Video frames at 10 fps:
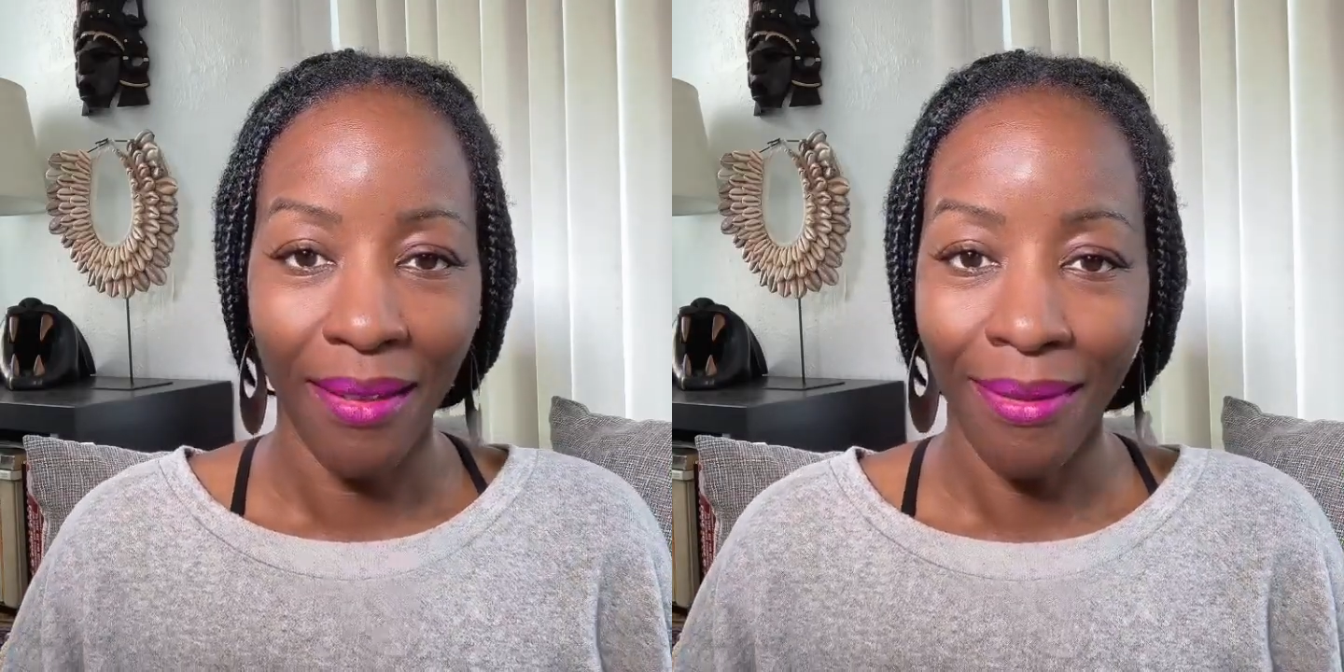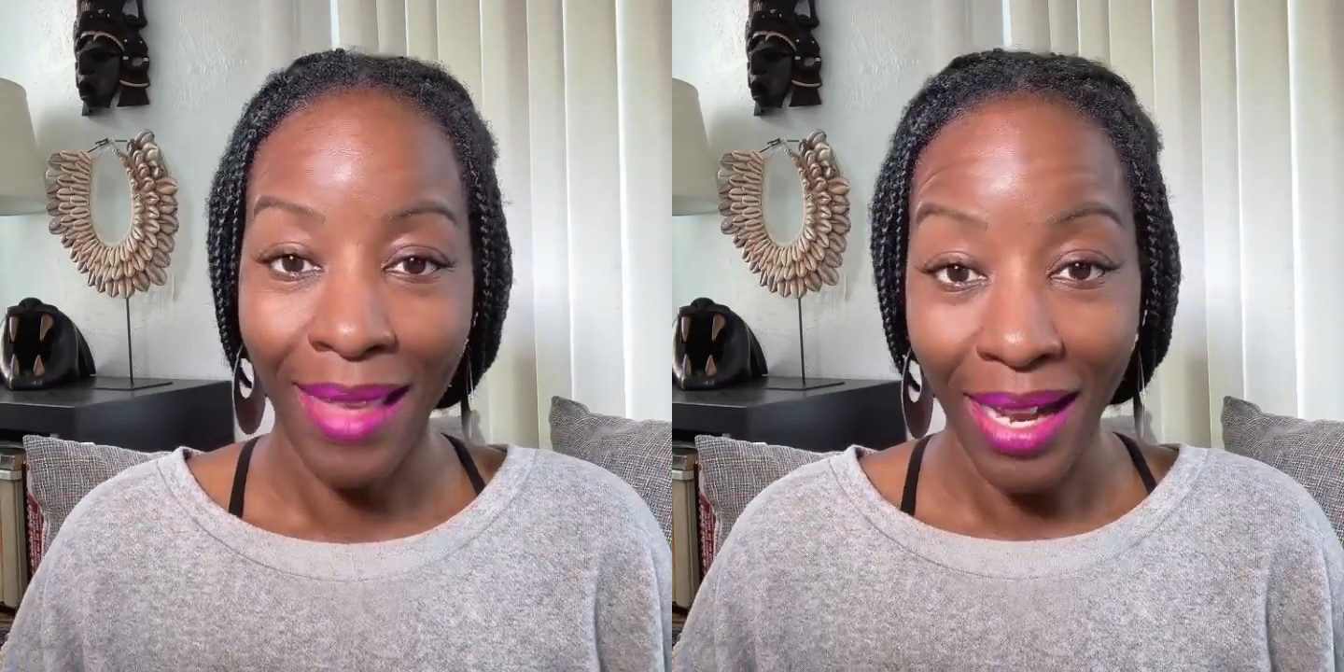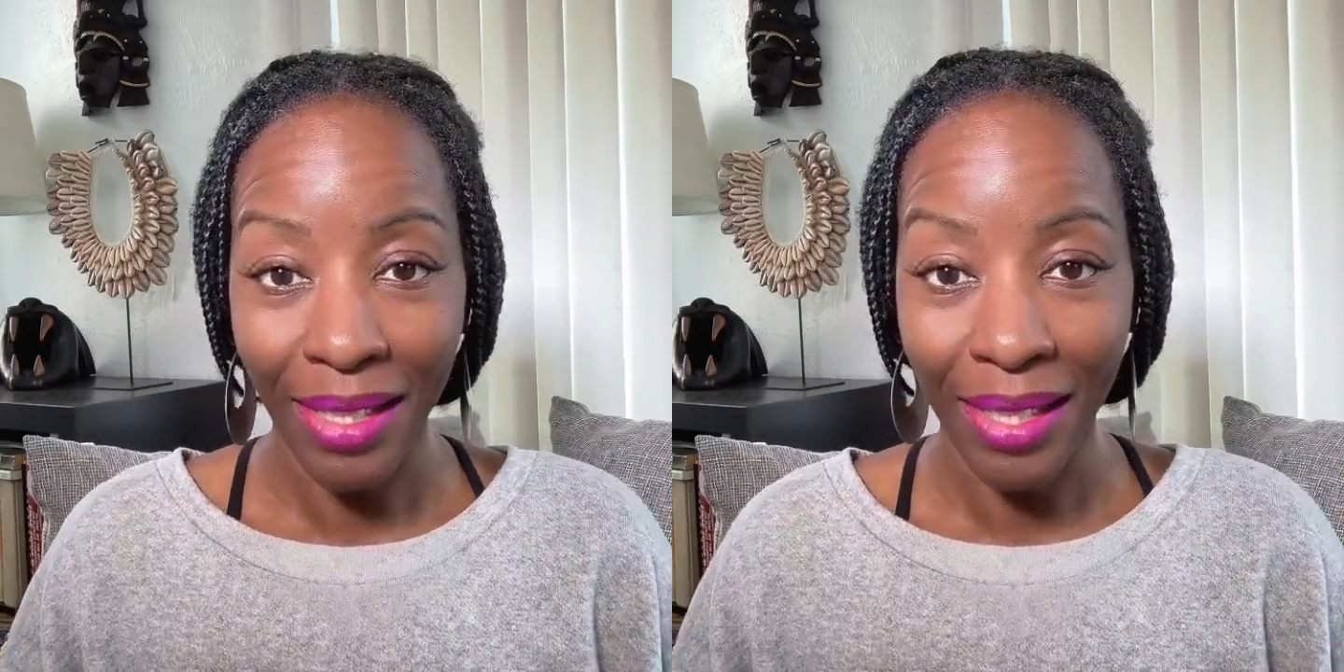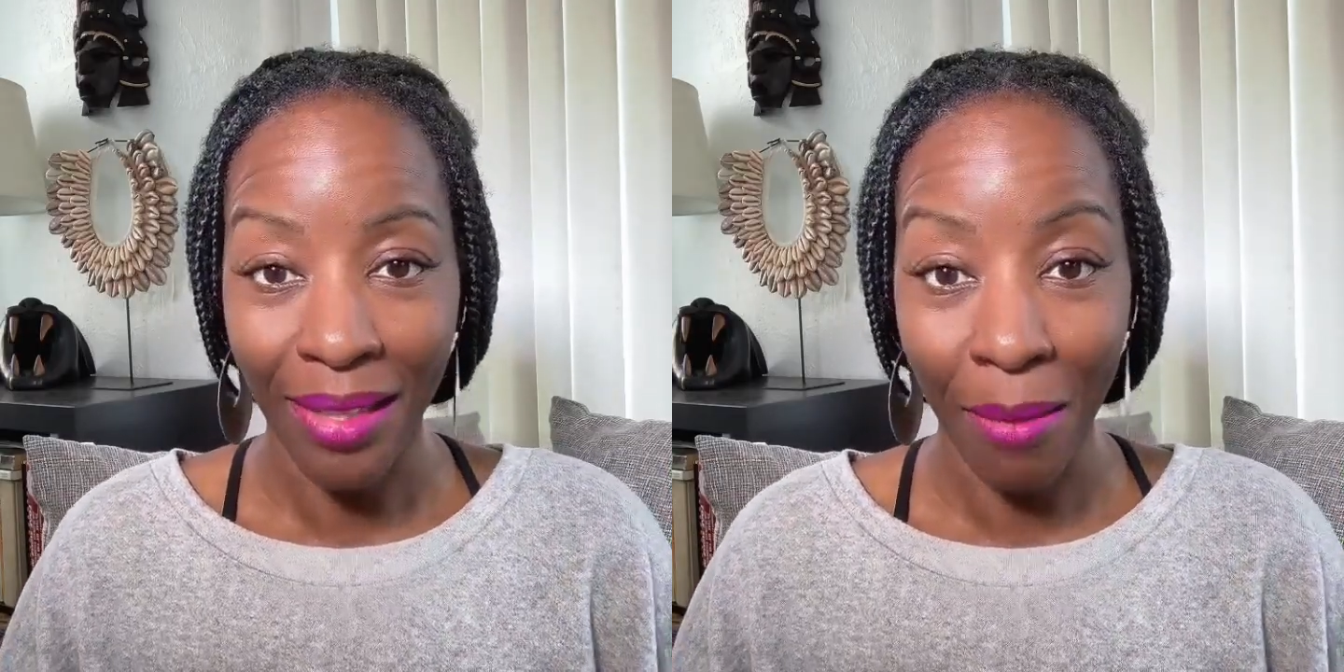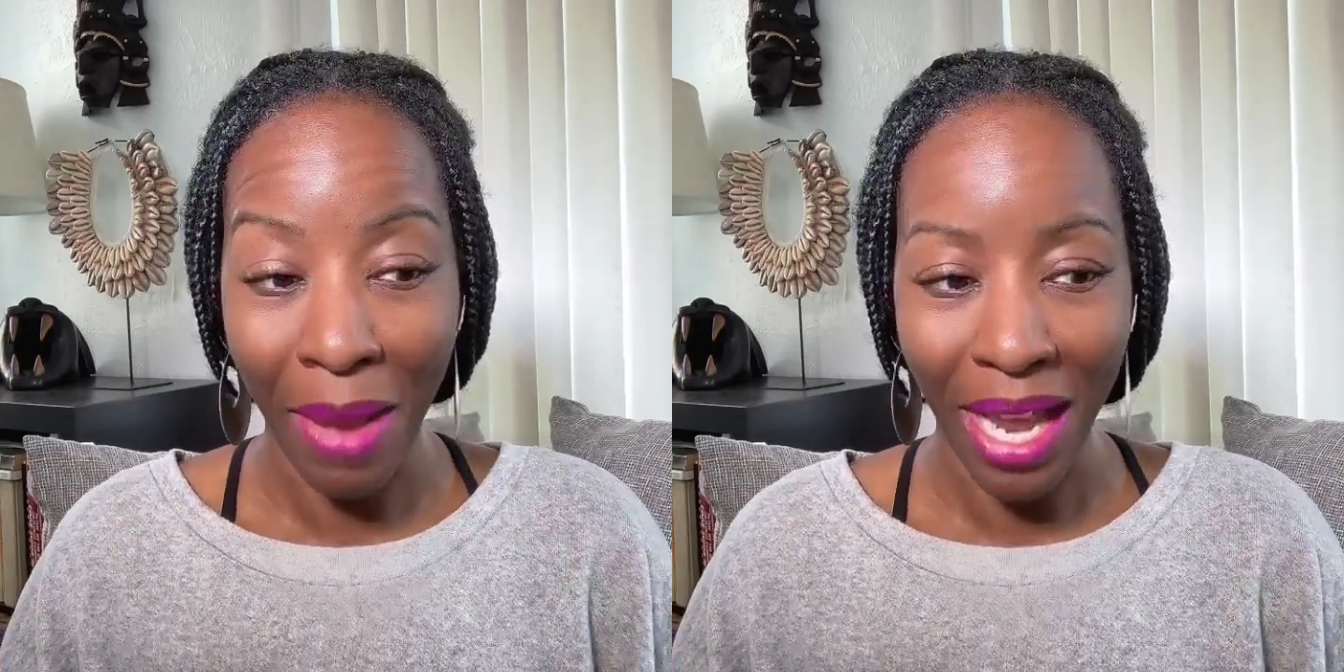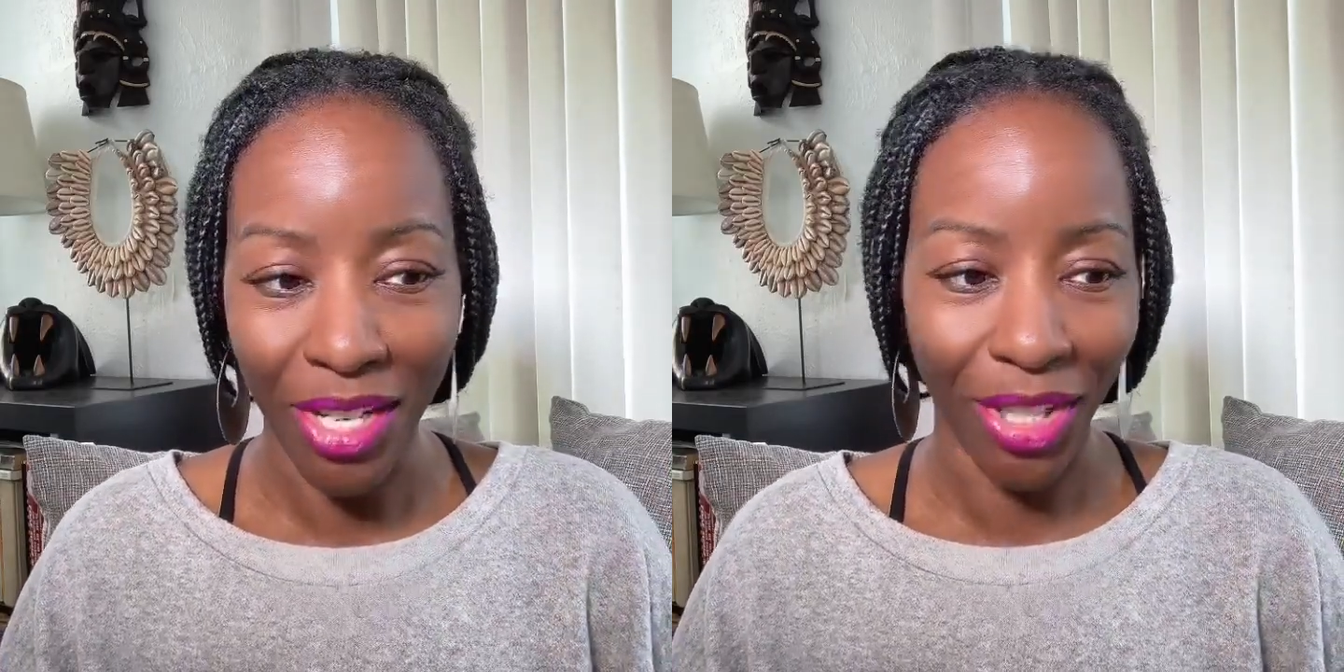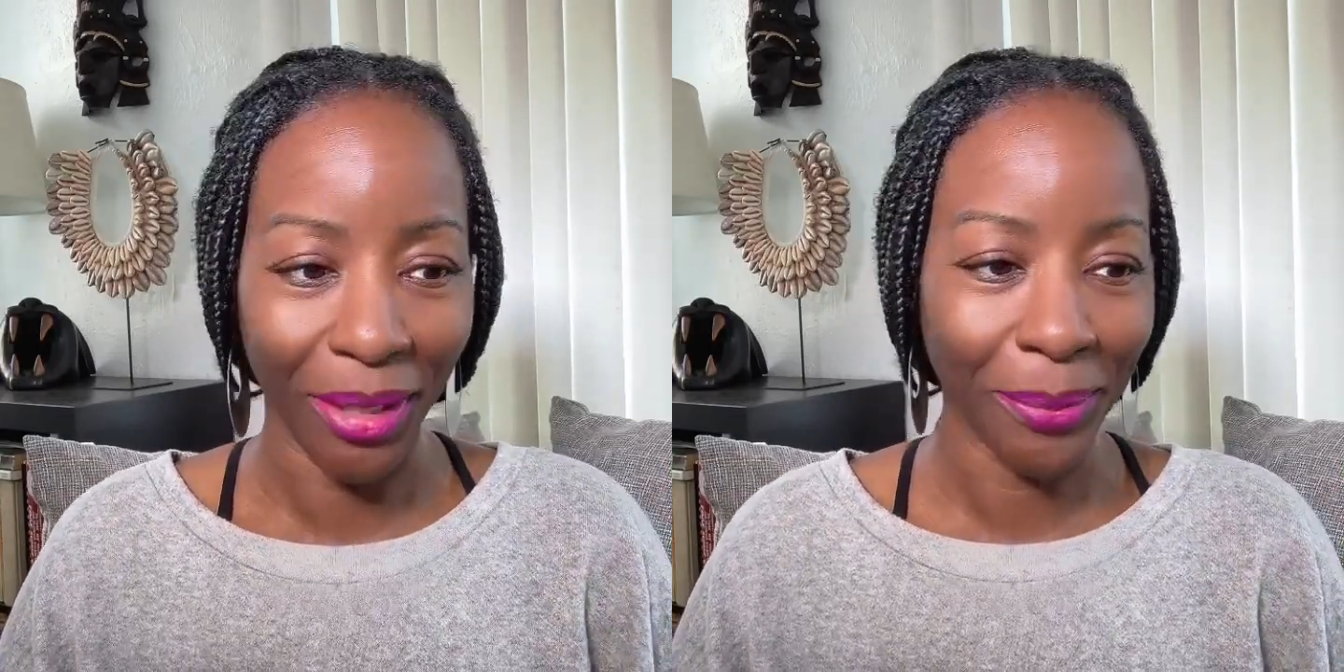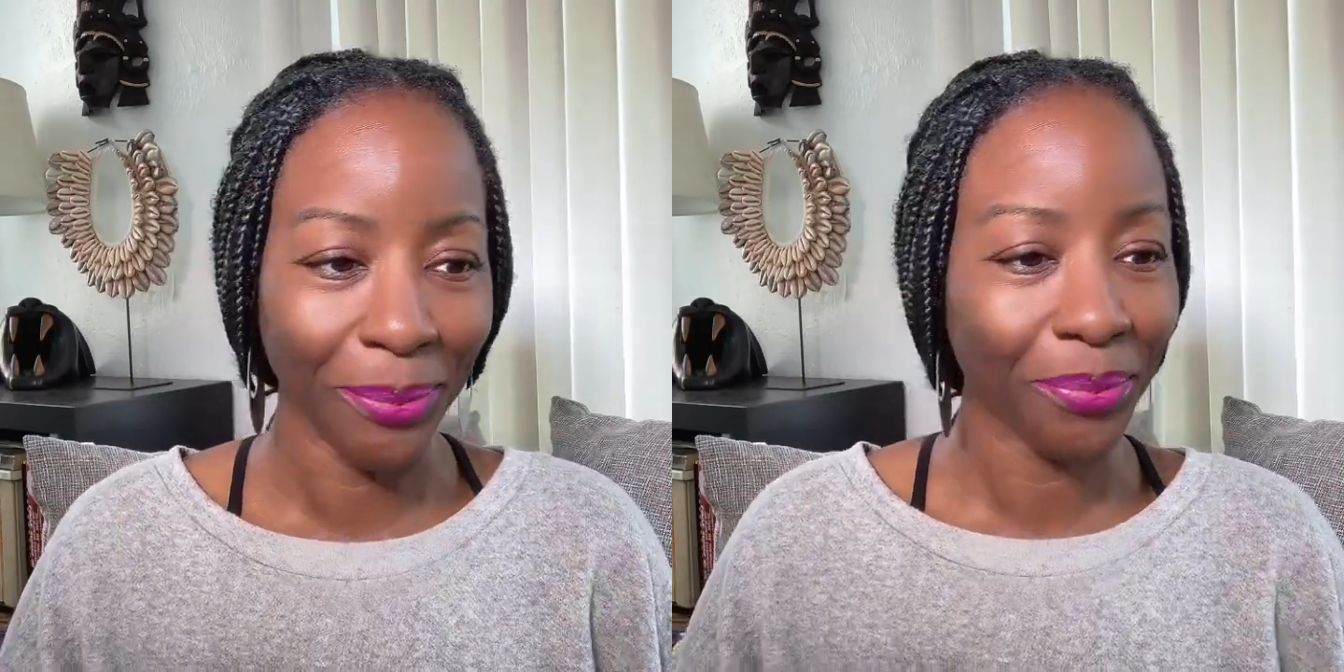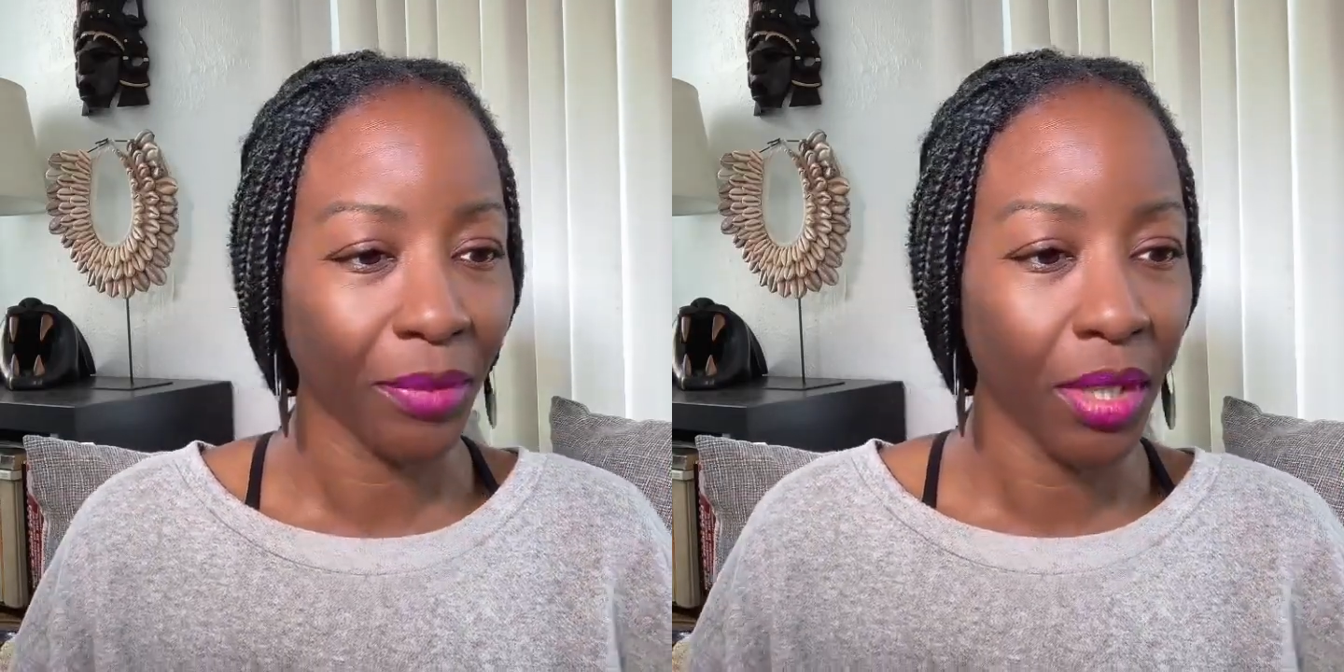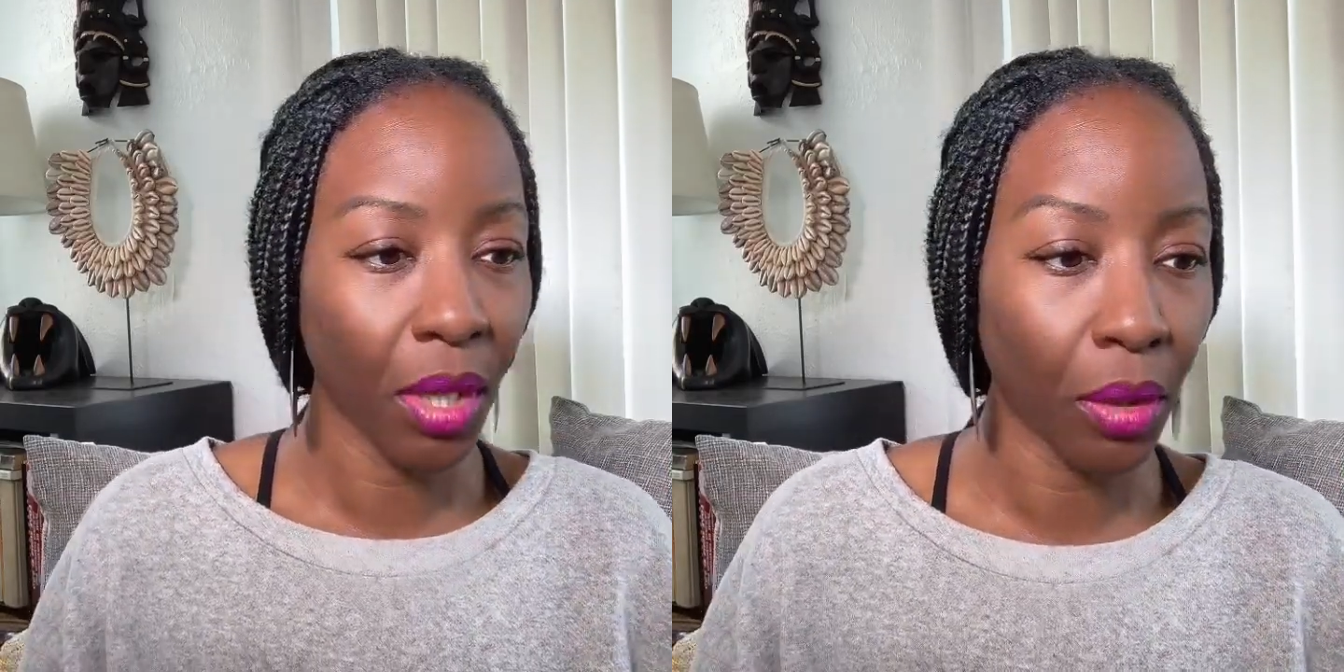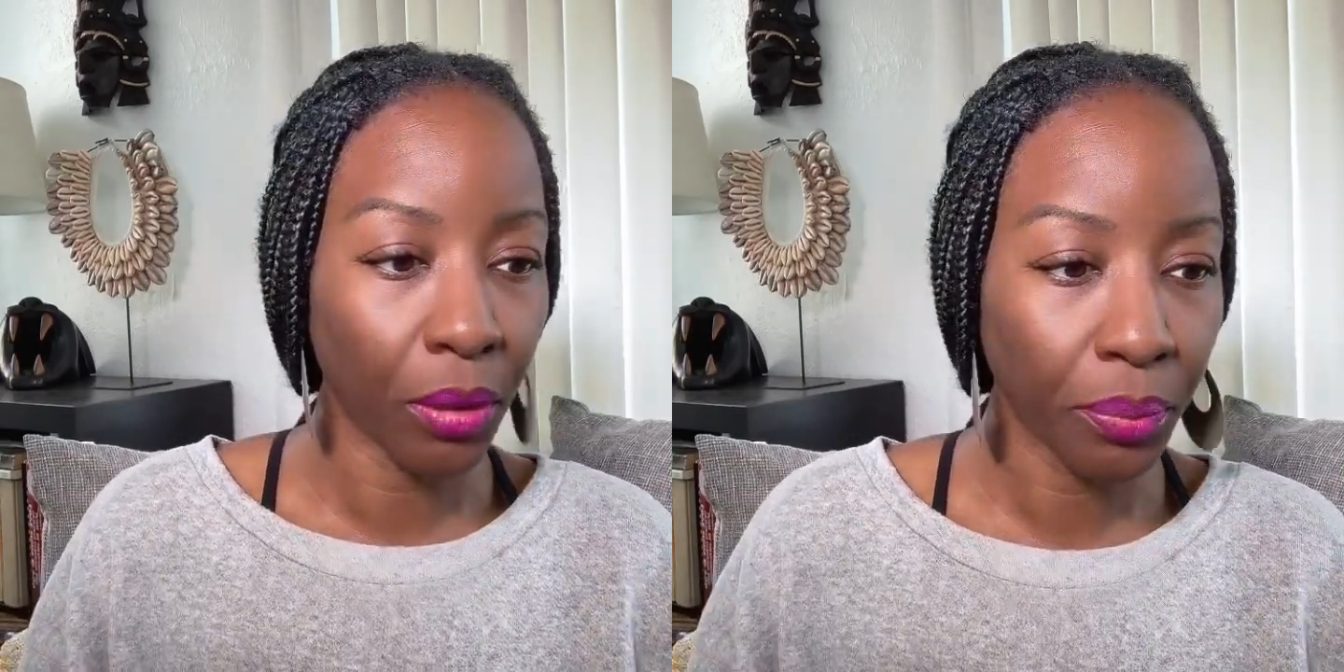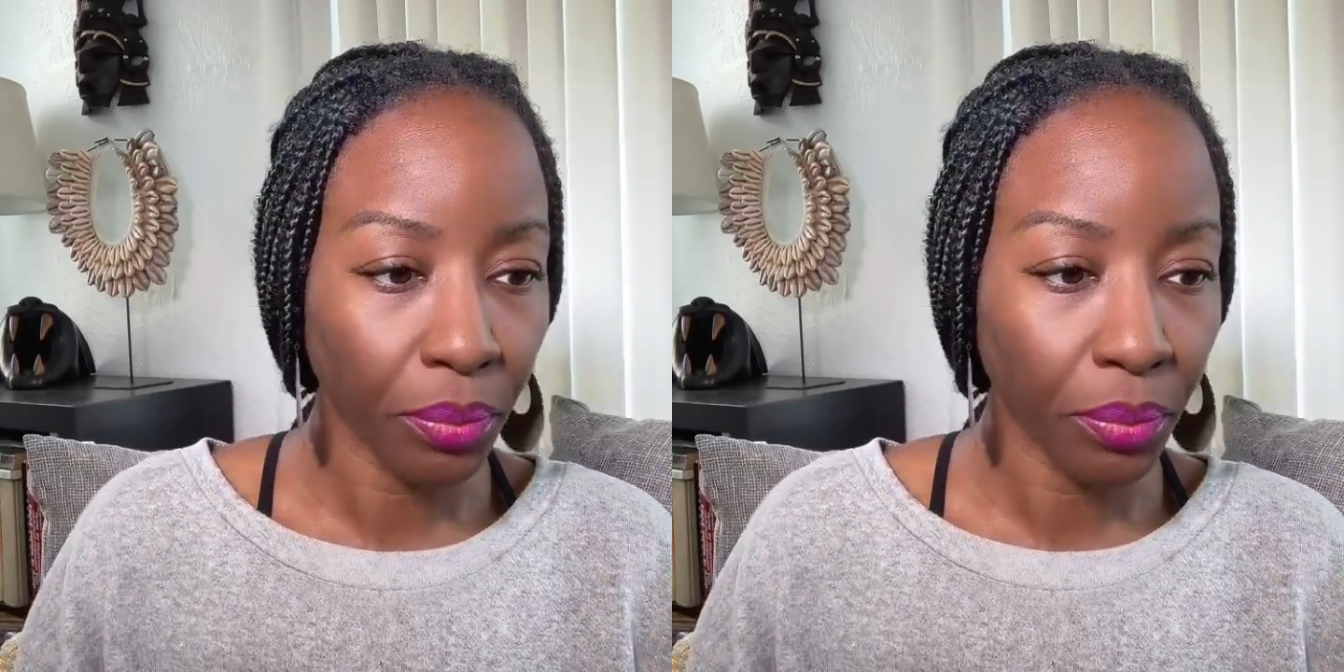That's the magic. So